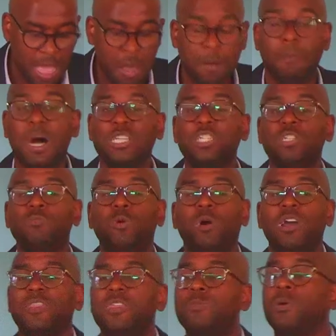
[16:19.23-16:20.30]
much
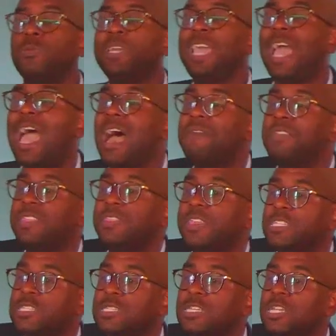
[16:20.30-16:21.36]
more than what we have in
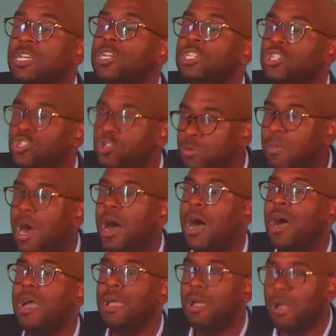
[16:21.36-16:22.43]
this Juma
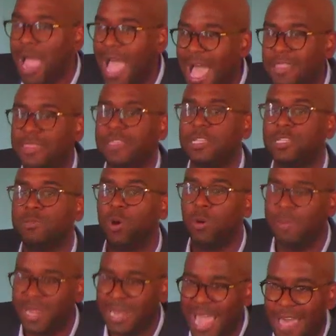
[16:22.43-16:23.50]
at this
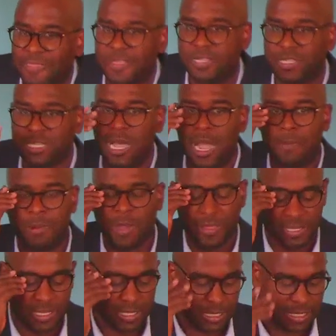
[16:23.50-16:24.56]
moment, at this time,
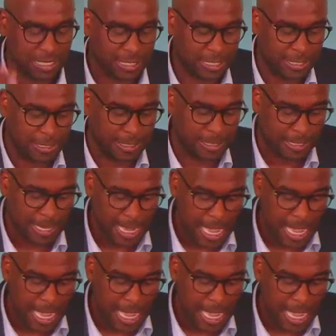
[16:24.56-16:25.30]
brothers and sisters.